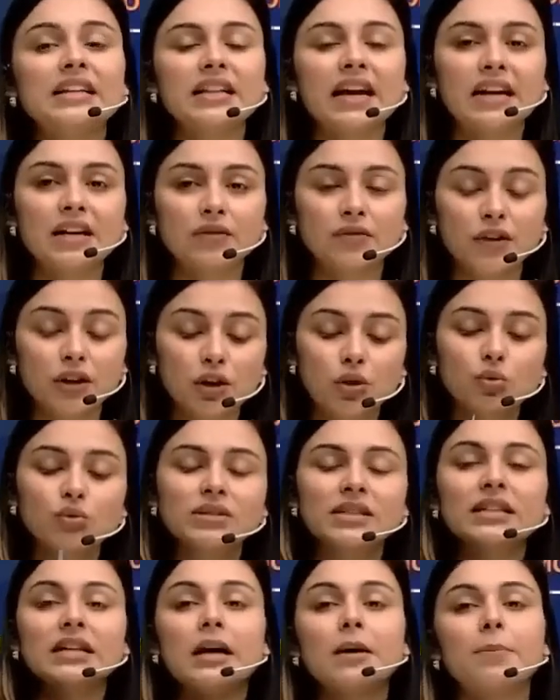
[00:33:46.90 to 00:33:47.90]
that we use
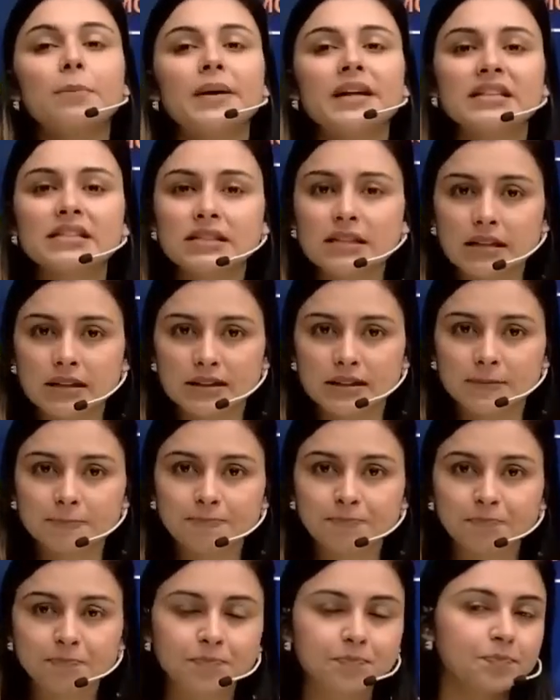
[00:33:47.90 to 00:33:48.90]
in our pencils,
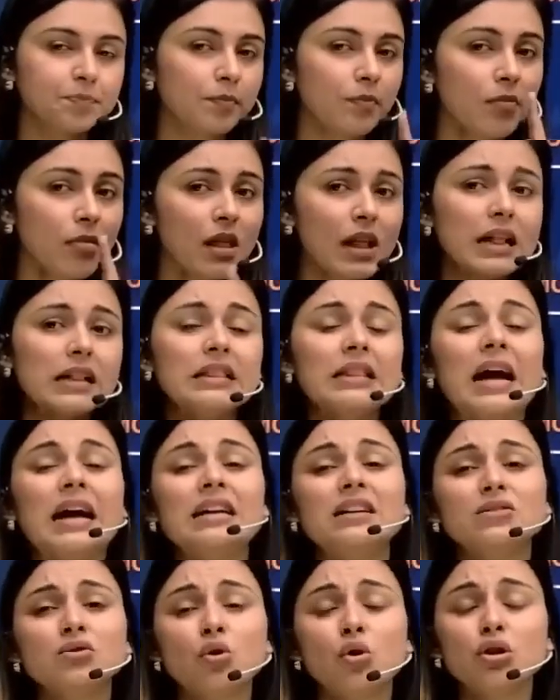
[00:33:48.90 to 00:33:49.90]
That
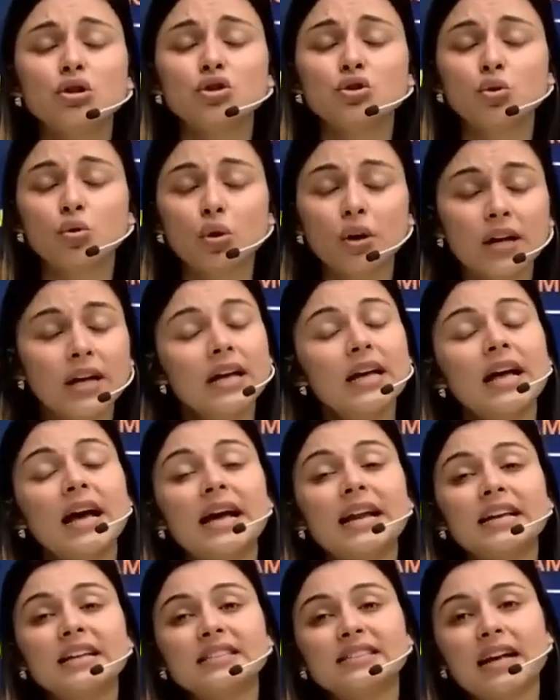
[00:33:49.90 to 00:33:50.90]
is also
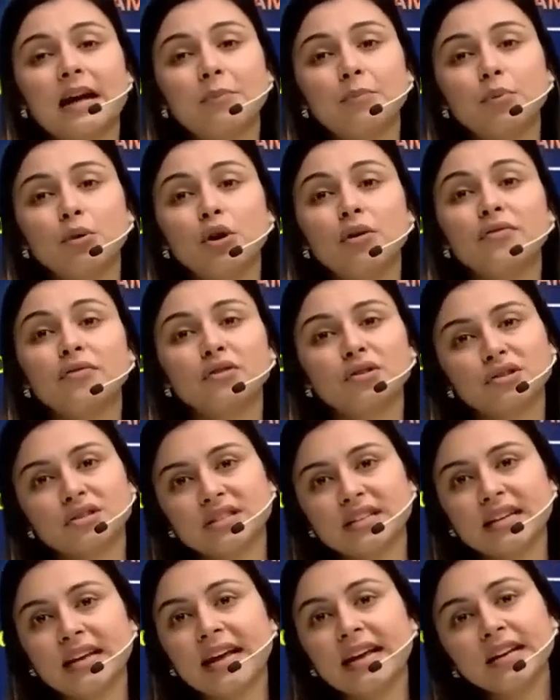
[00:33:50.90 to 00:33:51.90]
an example of
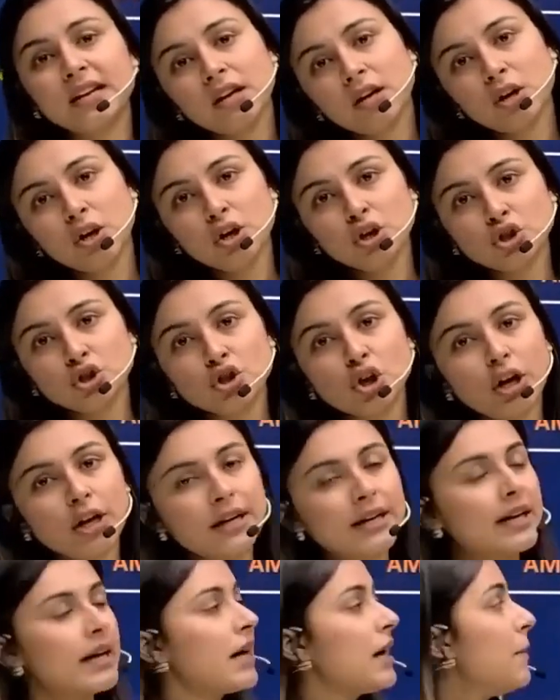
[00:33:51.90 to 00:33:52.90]
crystalline
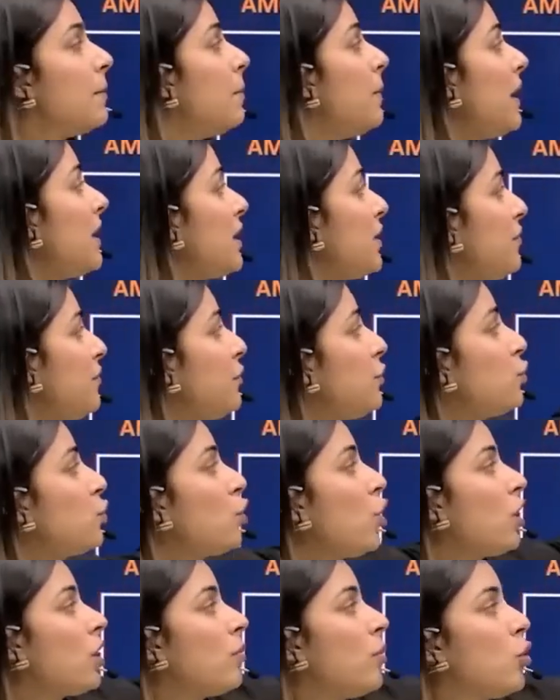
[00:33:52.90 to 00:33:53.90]
solid. But if you
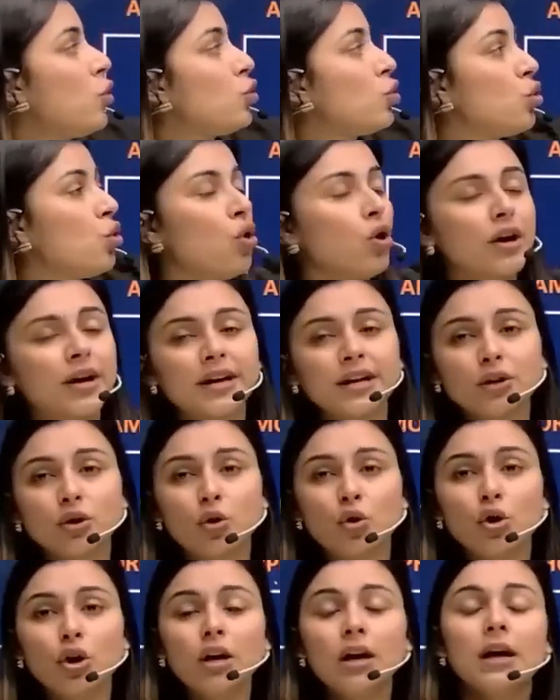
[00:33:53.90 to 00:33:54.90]
talk about coke and
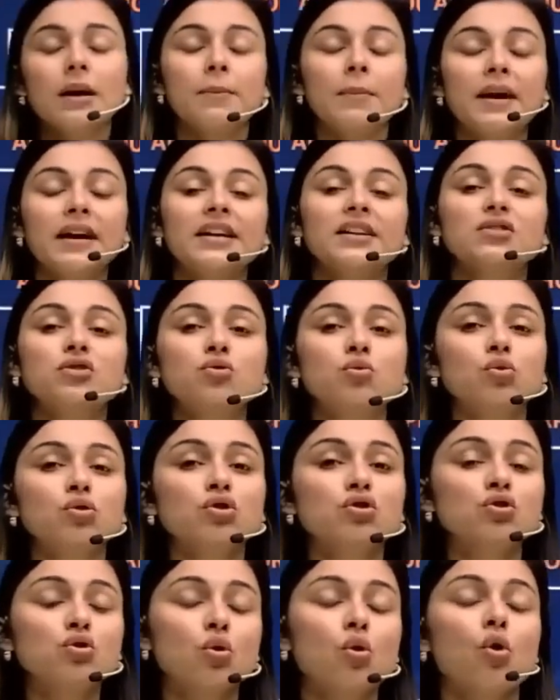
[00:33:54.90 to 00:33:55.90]
coal, my dear
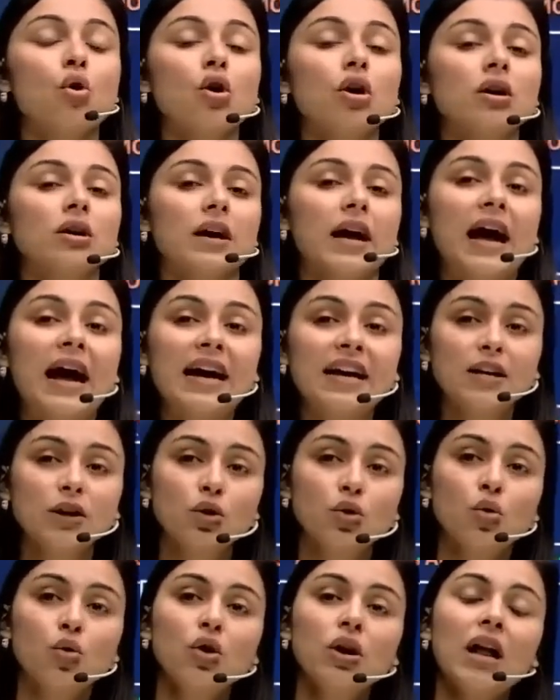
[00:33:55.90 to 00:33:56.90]
students, coke and
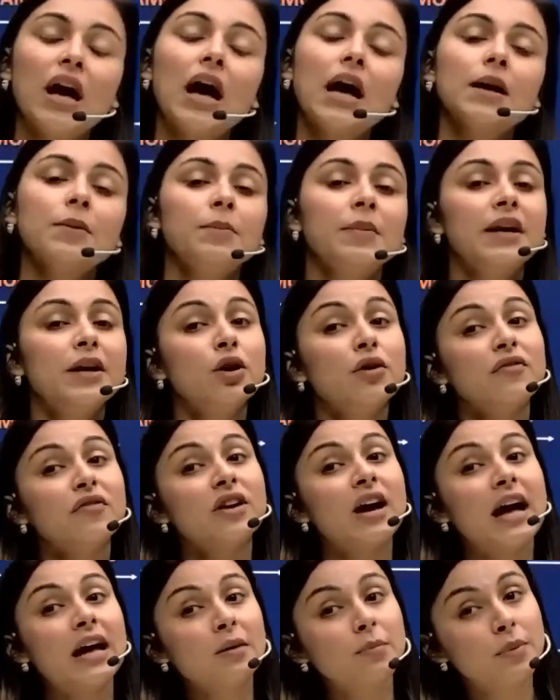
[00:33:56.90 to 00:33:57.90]
coal are made of
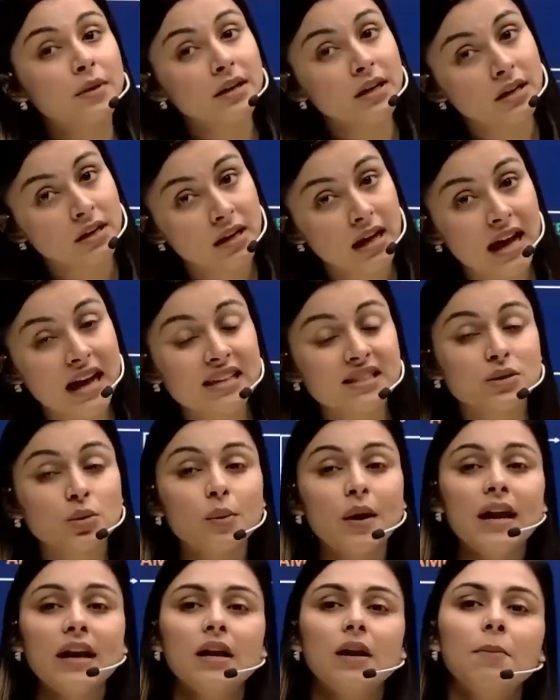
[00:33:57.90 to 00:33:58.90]
carbon as
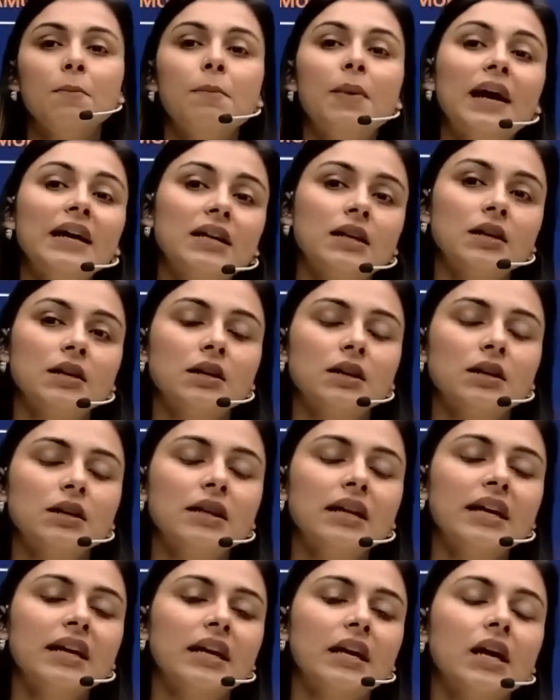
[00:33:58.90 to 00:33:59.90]
well, but
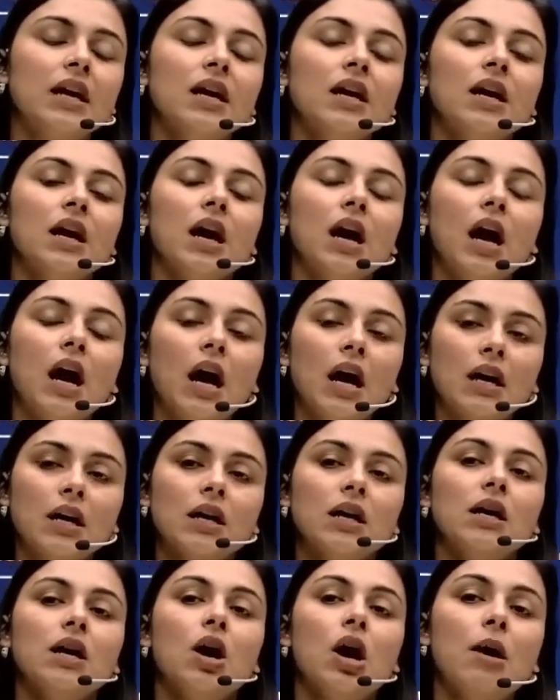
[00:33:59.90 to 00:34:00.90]
they are
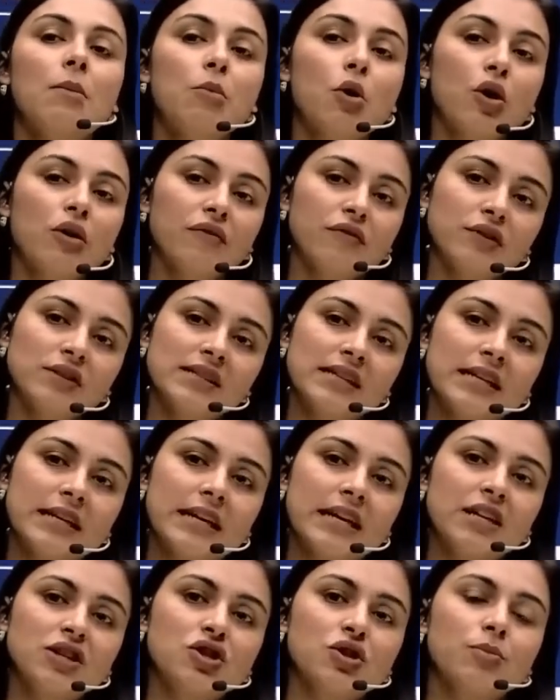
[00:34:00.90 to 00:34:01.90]
amorphous in
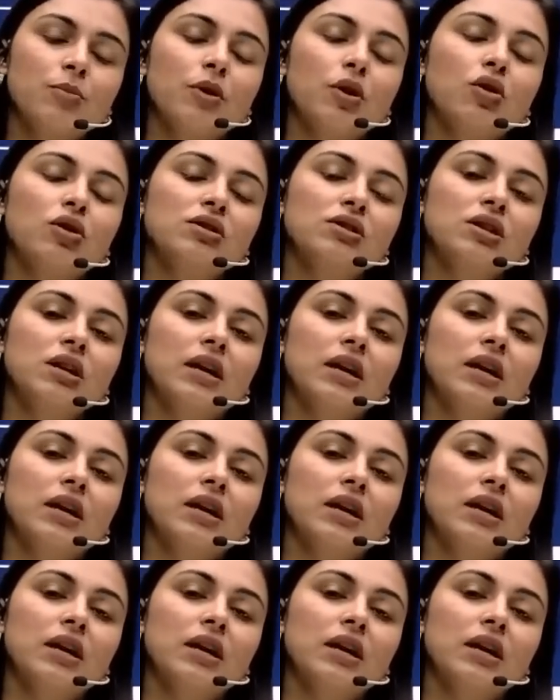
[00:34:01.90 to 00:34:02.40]
nature because the